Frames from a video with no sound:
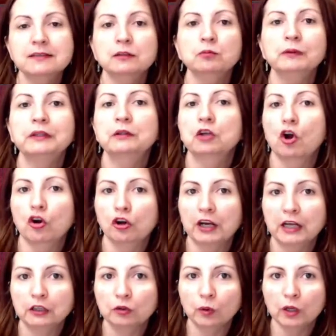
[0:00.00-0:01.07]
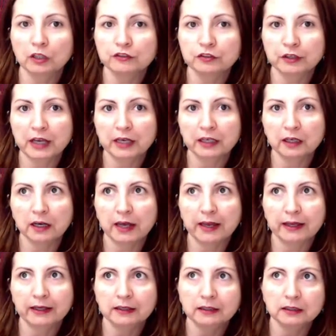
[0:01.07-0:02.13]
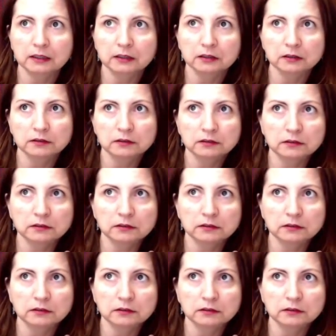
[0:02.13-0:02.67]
it with coconut oil together, like a